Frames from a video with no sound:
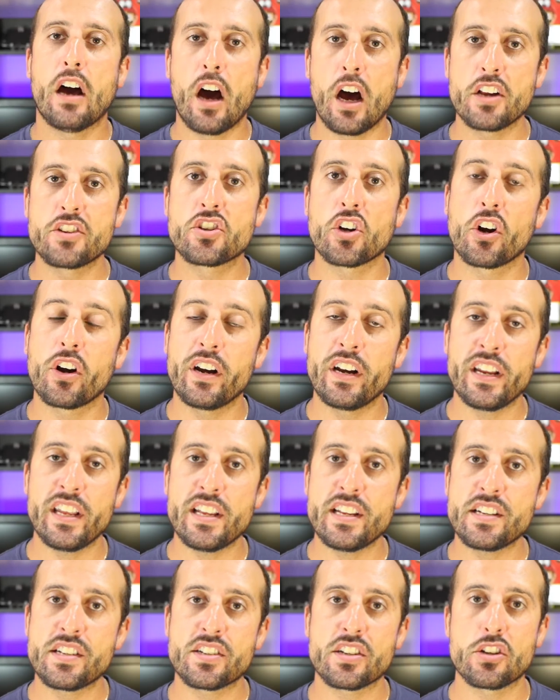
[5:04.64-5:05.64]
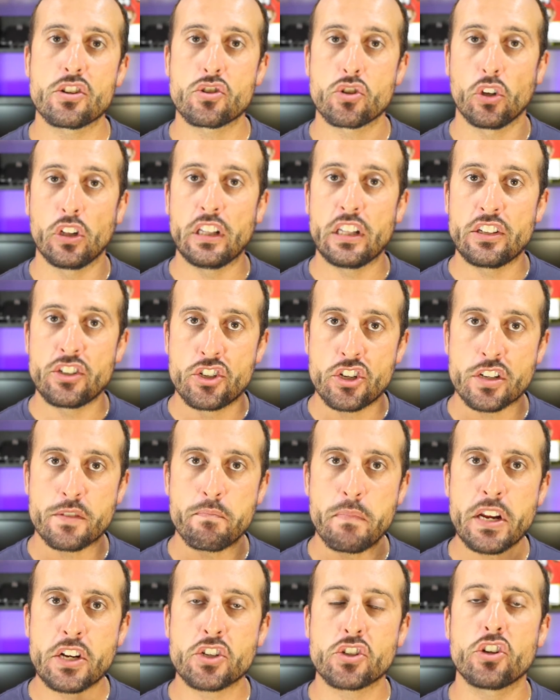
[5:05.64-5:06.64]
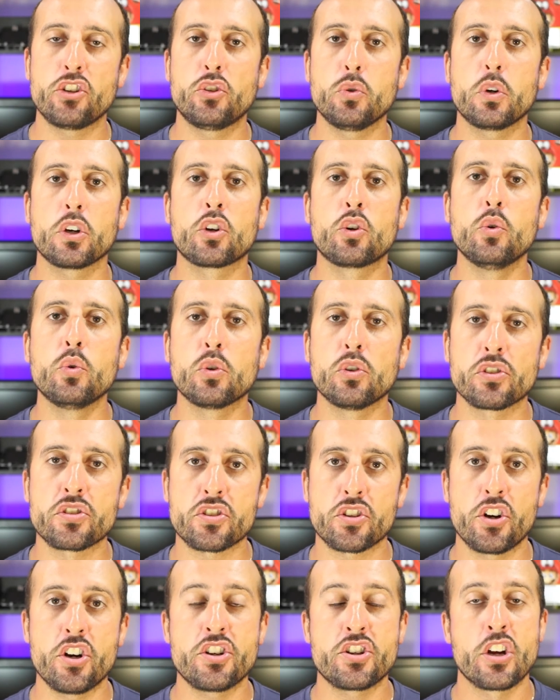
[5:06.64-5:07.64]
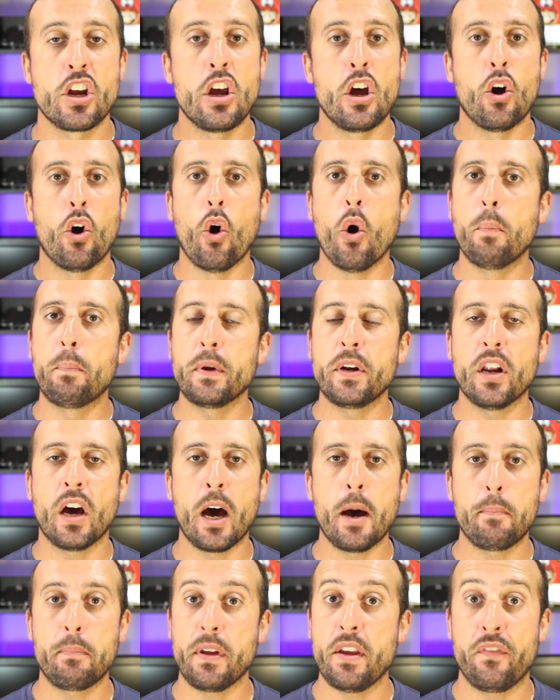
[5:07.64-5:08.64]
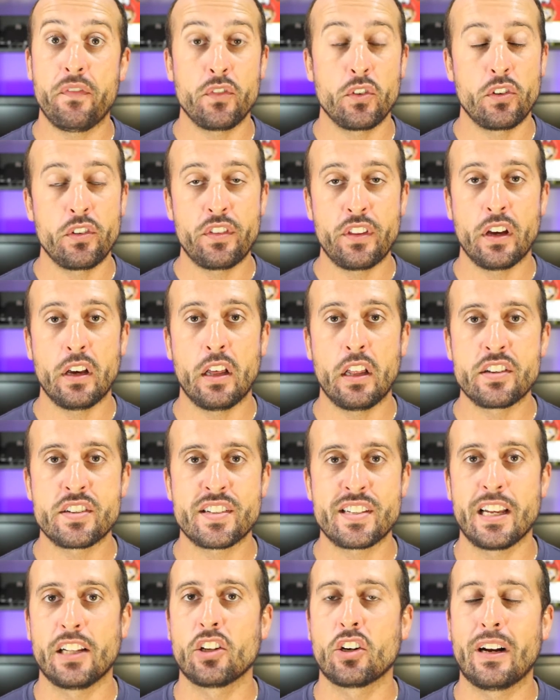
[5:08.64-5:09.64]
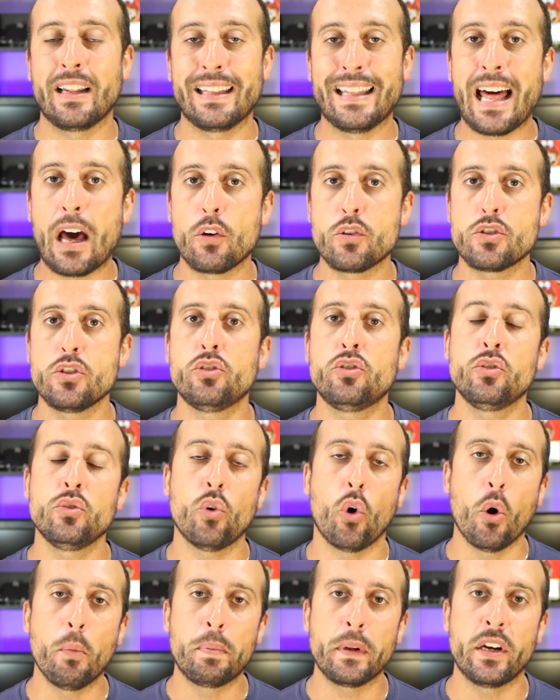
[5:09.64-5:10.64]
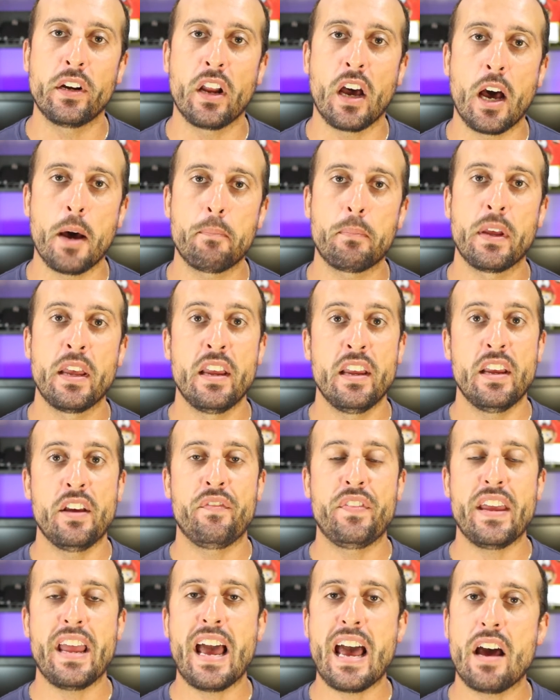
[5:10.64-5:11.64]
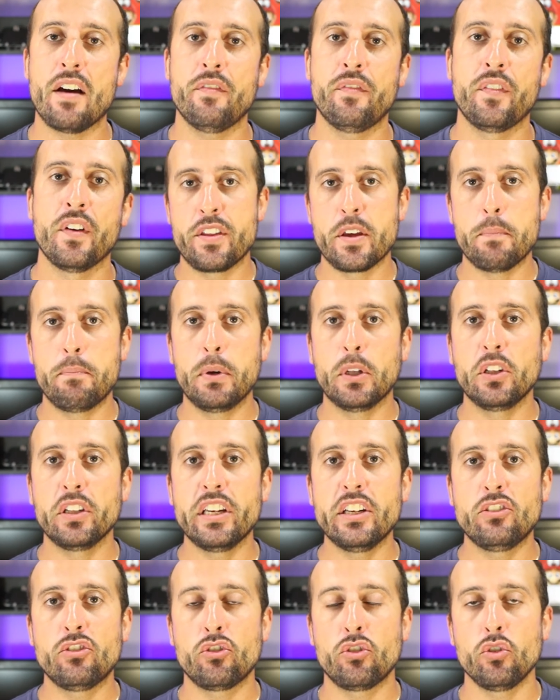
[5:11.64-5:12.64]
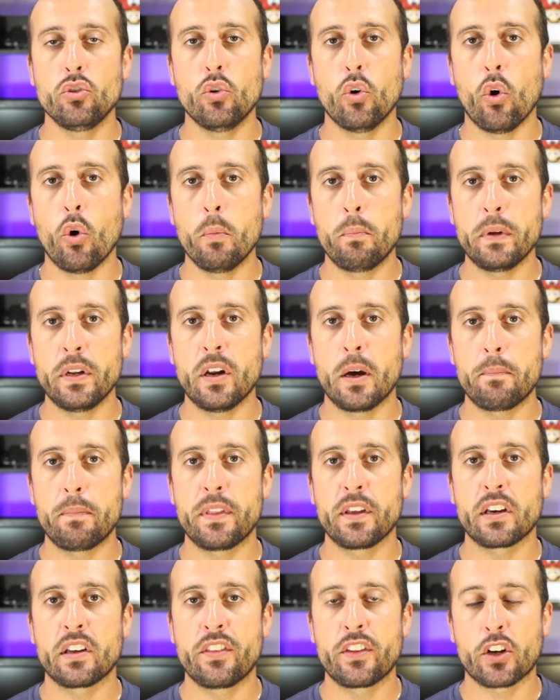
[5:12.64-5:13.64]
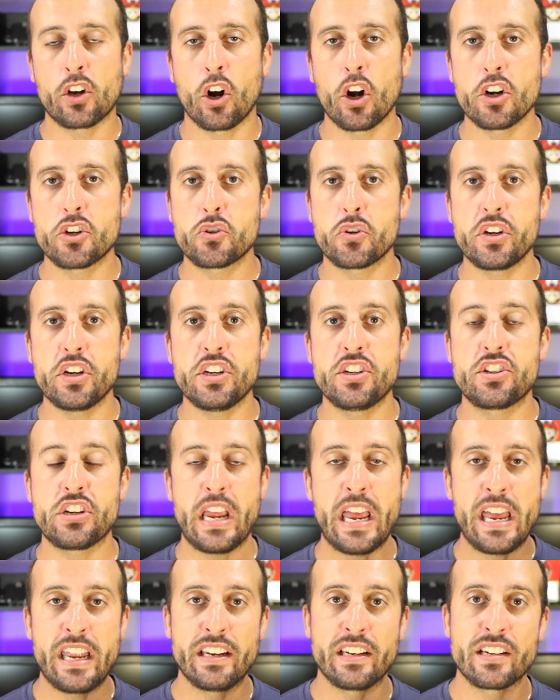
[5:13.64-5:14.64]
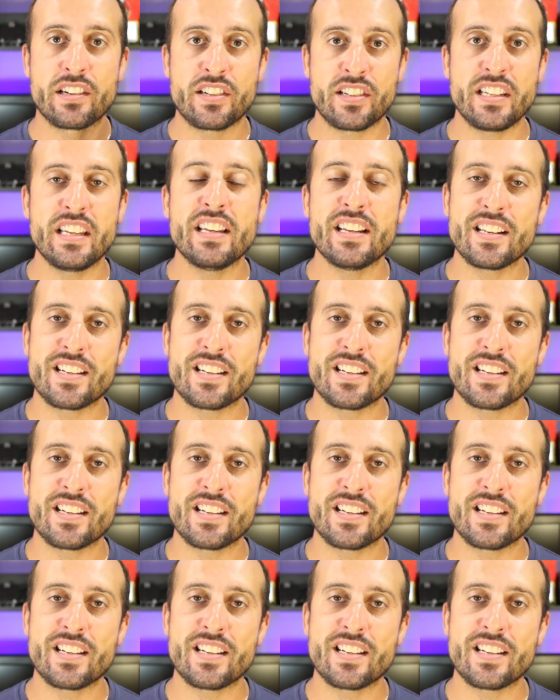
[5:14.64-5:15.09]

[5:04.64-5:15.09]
odds are it is. So just make sure to do a Google search, open up, if you're, the seller allows you to open it up, if they have the ability to open up the, the cartridge and see